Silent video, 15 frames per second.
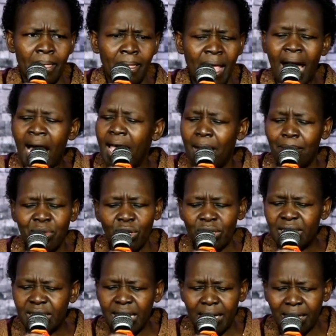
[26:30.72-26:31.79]
I am not
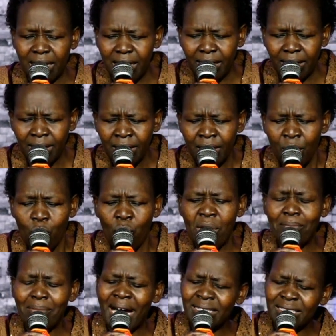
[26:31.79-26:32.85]
settling. We
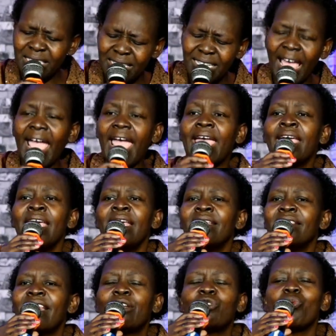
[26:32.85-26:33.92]
must say
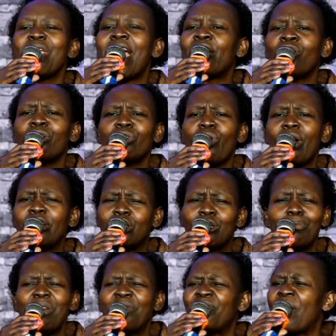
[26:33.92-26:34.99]
that we are not going to
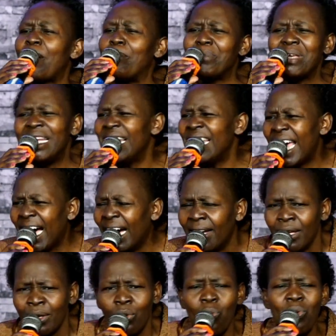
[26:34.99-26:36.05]
be familiar
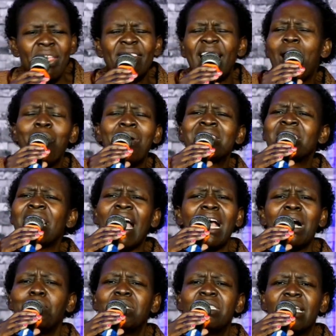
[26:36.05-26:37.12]
with our
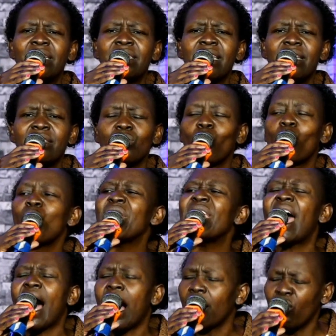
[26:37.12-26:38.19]
circumstances. We
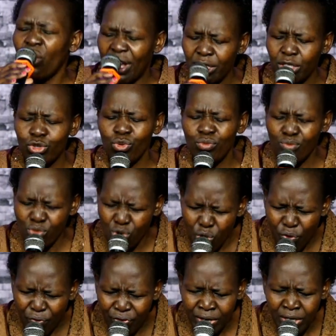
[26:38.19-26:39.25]
are going to
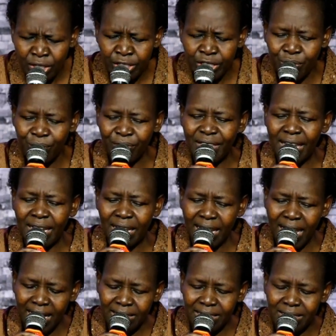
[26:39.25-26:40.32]
move to the
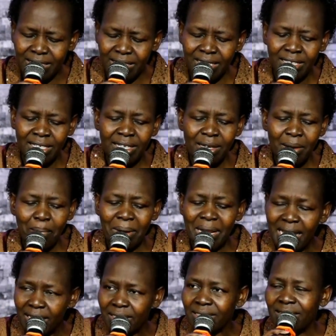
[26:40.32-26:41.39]
next
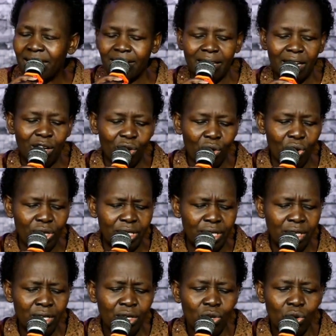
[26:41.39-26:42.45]
place that the Lord
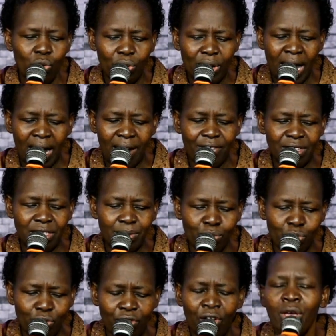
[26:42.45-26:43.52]
would have us
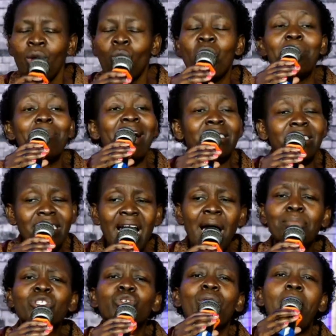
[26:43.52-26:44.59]
move. We must
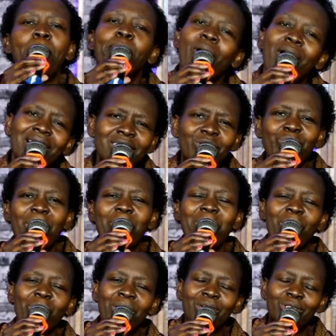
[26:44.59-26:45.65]
come to a point where we
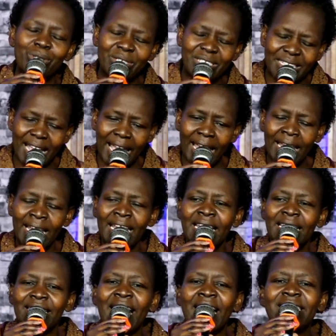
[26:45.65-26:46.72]
are going to say
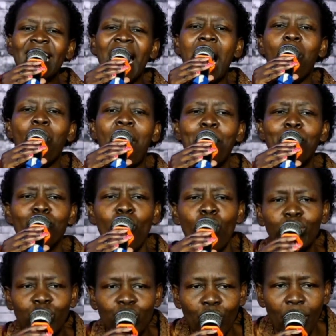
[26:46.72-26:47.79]
that our
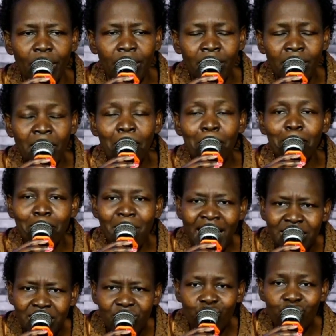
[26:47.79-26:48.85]
motion
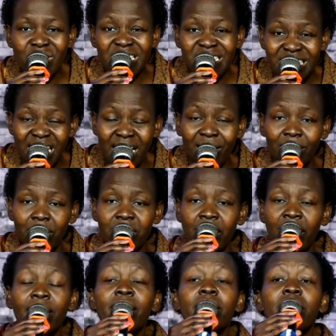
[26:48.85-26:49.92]
must result
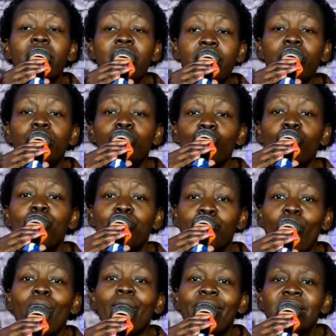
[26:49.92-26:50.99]
into
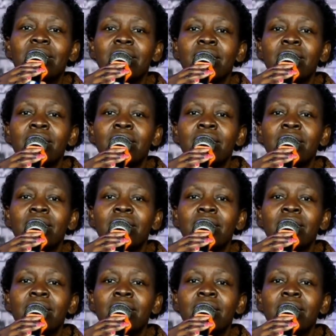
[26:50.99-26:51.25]
progress.